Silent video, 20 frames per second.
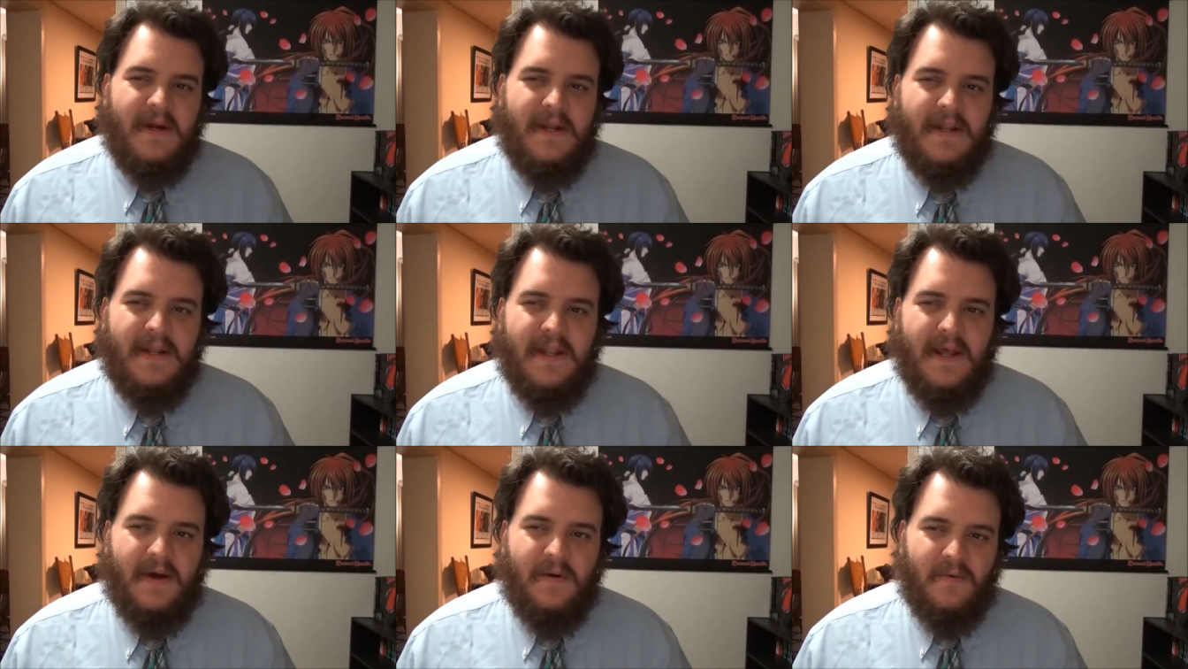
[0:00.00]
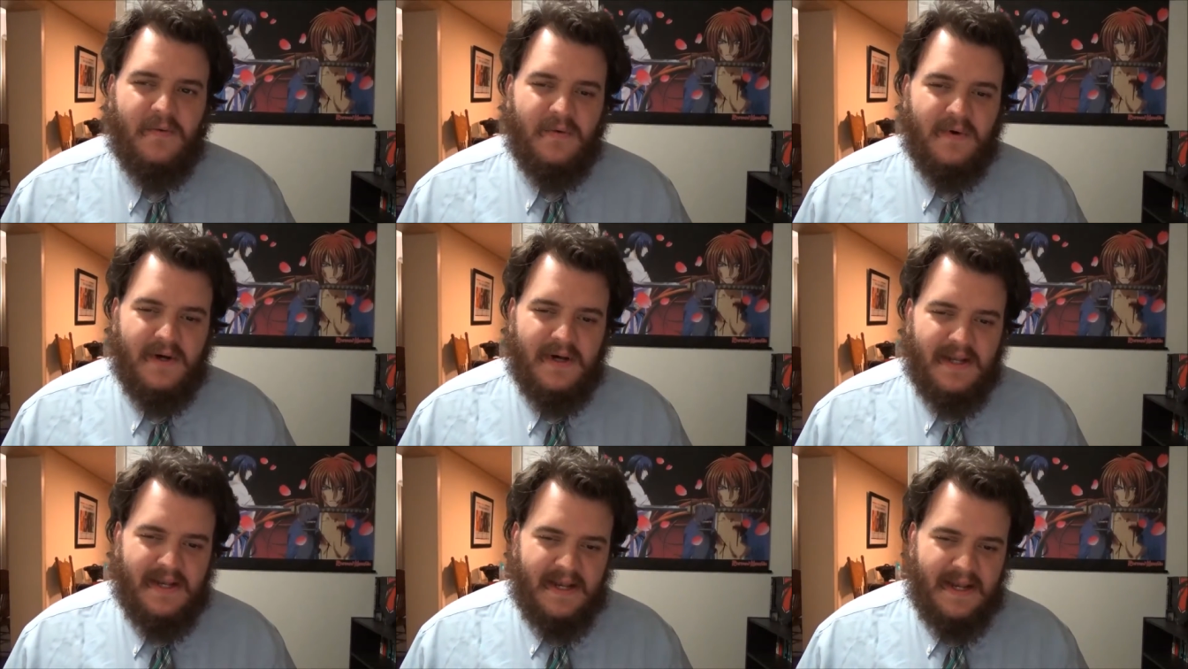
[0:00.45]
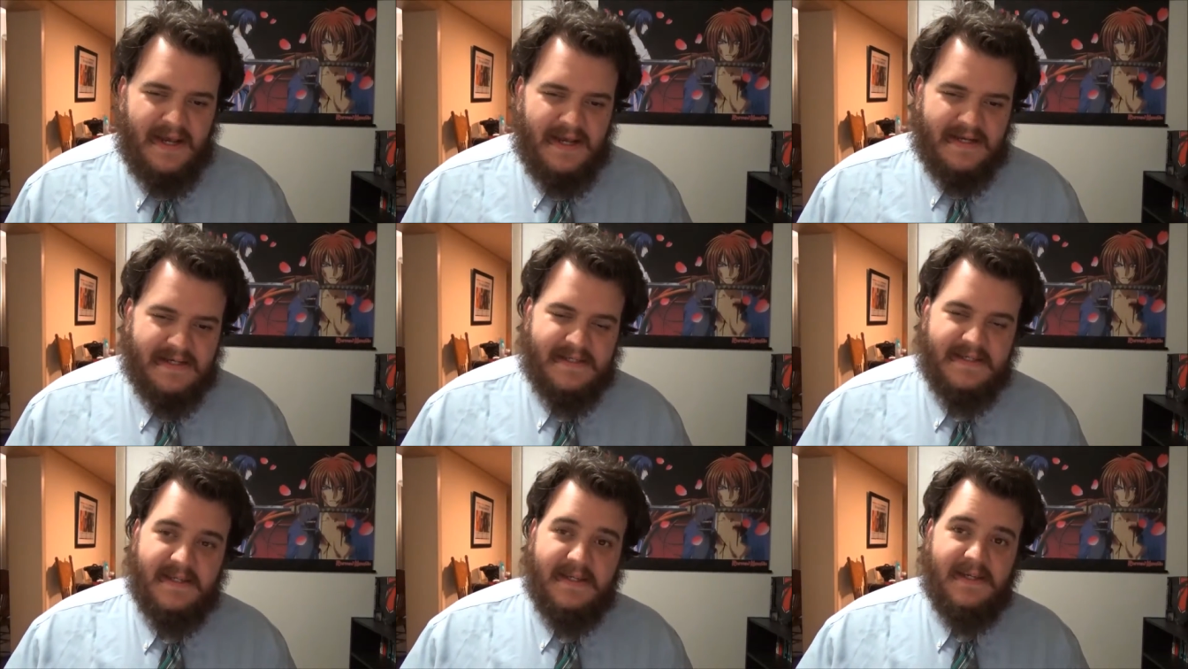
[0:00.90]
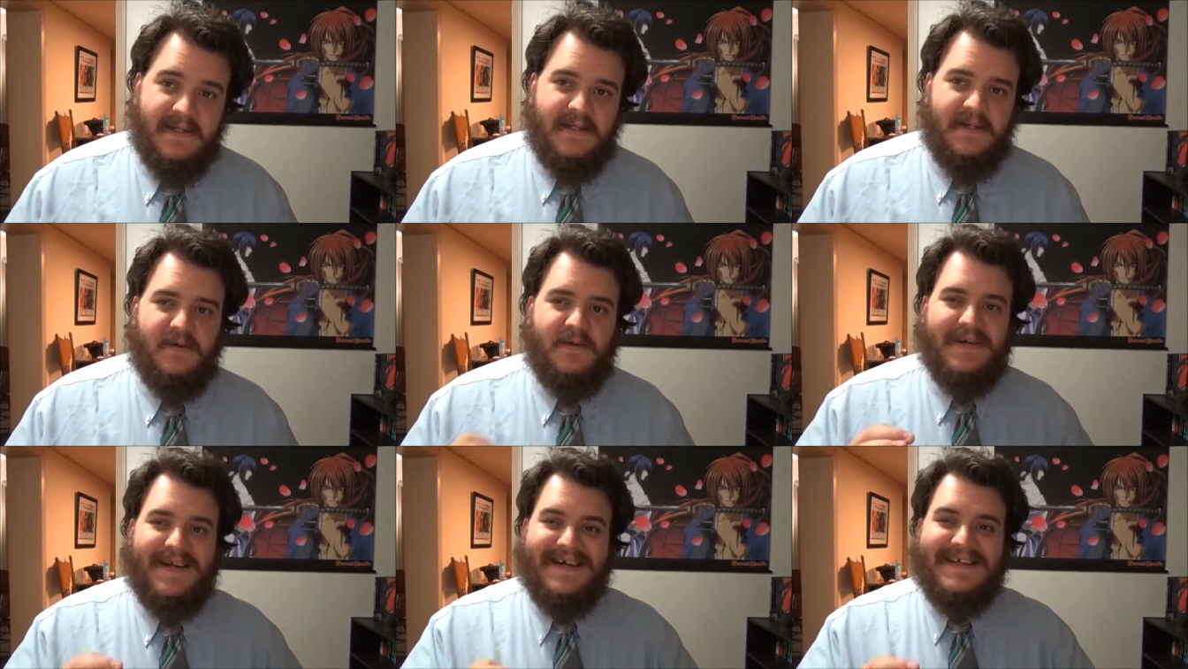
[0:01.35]
and that run lasted
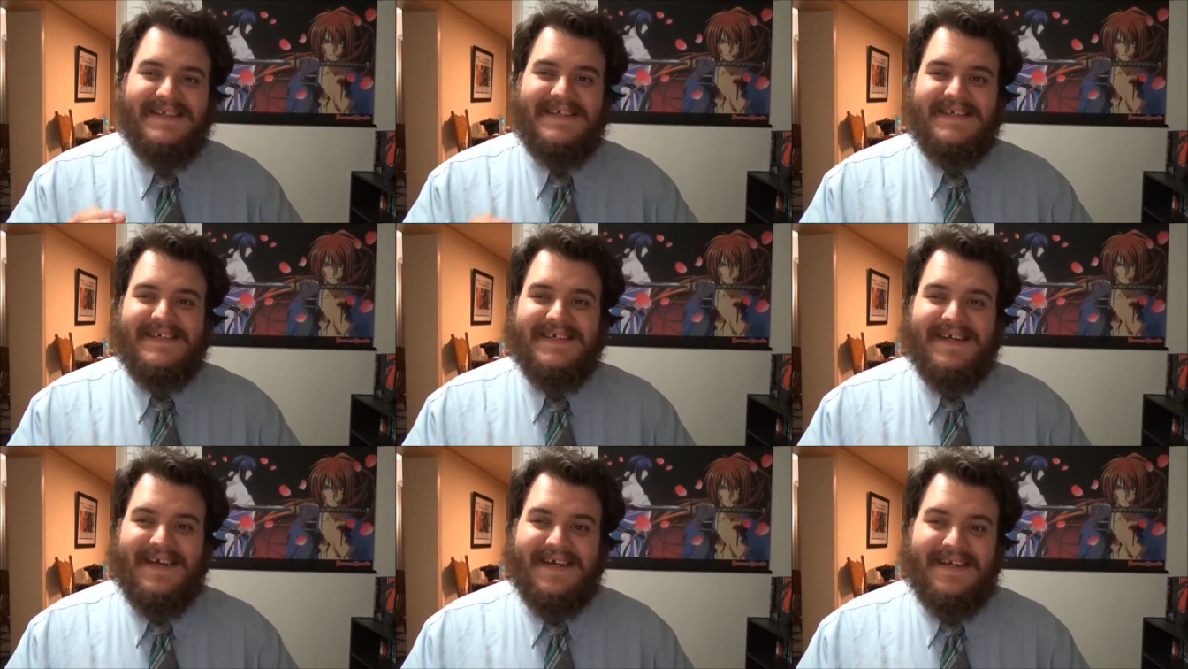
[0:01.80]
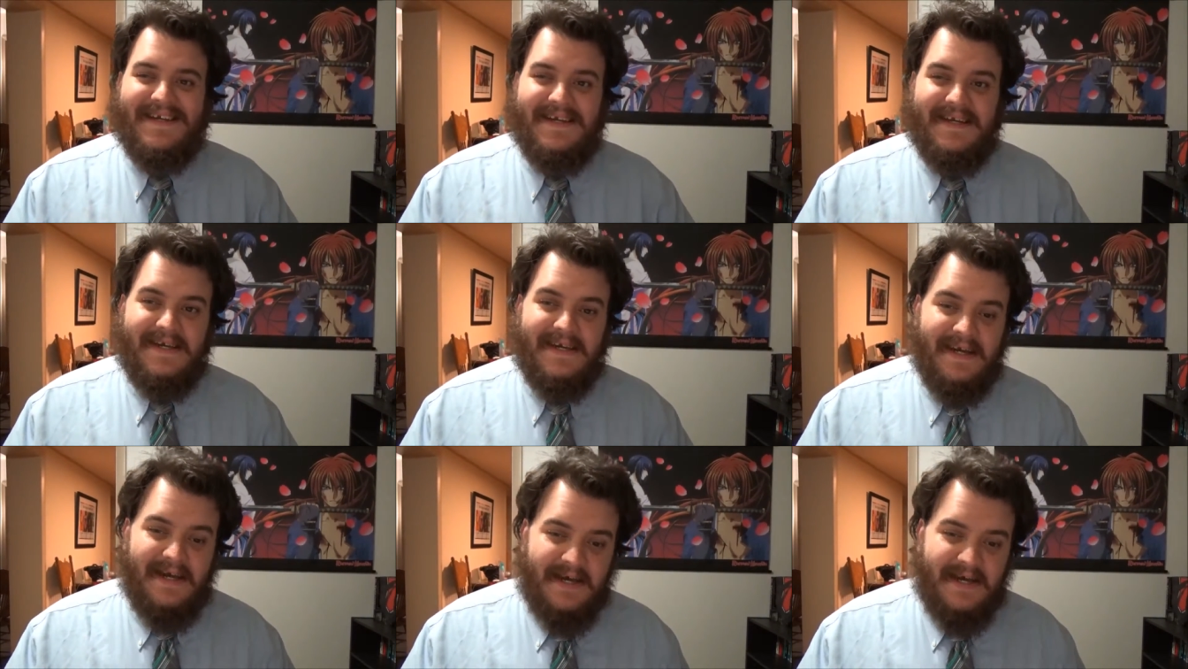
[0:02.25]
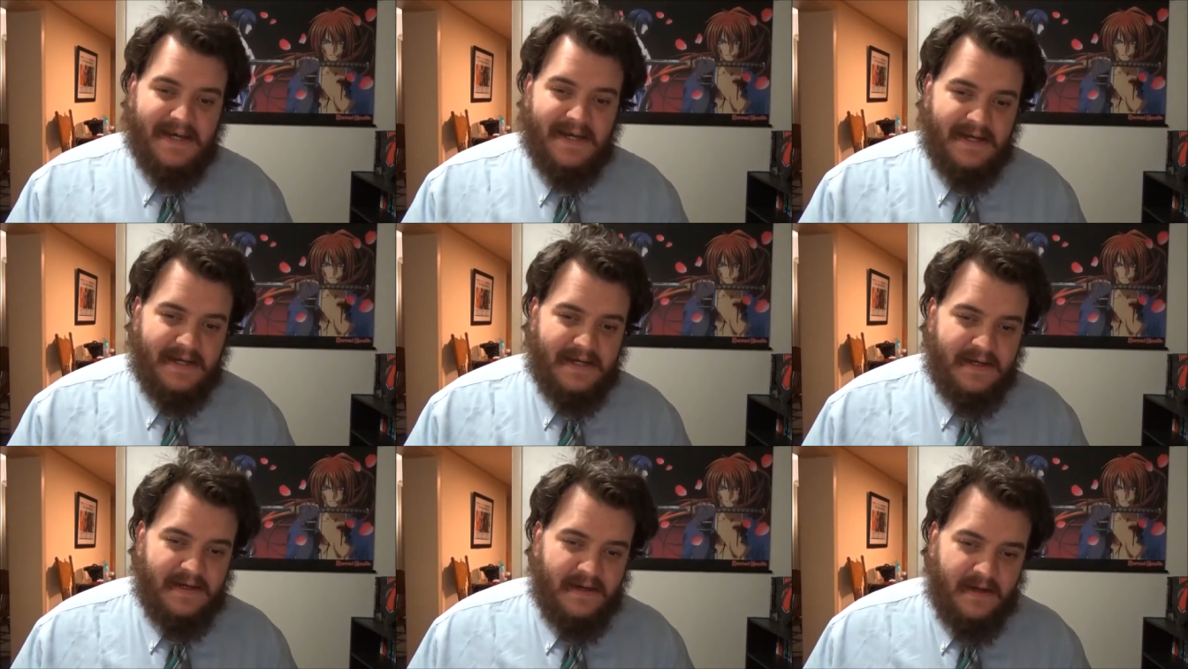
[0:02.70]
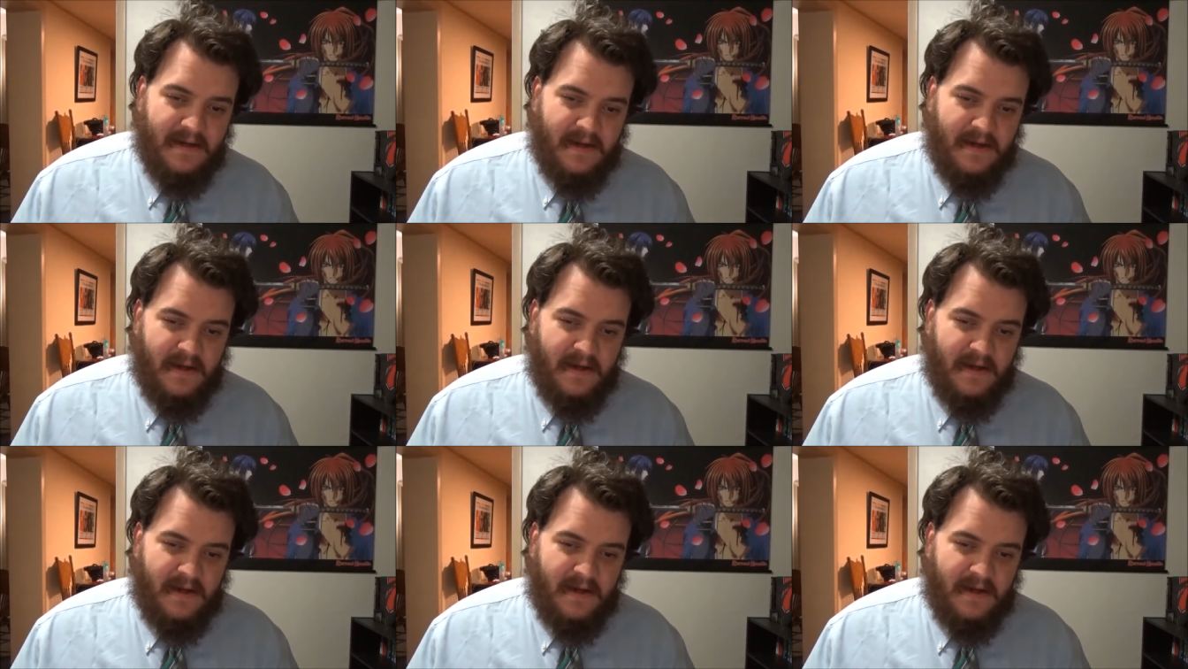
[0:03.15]
until 1999,